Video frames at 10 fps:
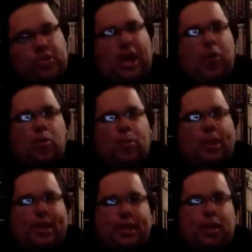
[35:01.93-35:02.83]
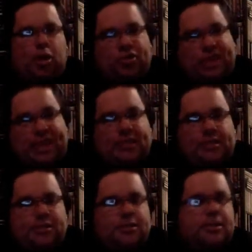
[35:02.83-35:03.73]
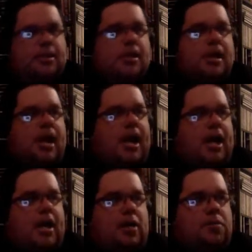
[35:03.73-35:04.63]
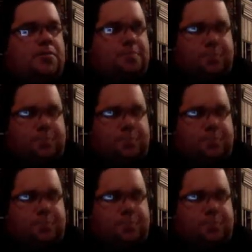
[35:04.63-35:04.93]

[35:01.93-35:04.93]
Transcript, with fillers: They will be here, I think. Um,